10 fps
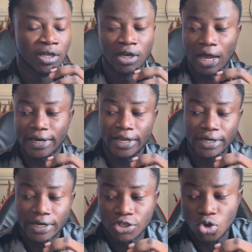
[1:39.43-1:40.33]
And then
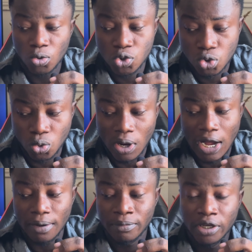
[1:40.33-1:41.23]
there is also
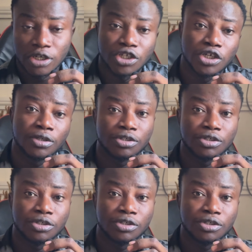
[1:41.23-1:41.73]
the